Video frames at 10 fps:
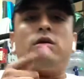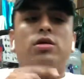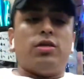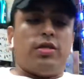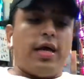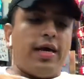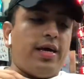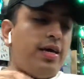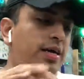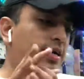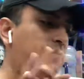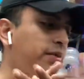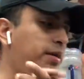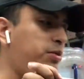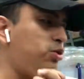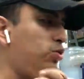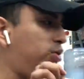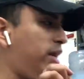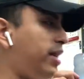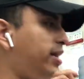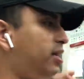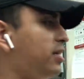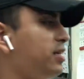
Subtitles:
Good day. My name is Jose.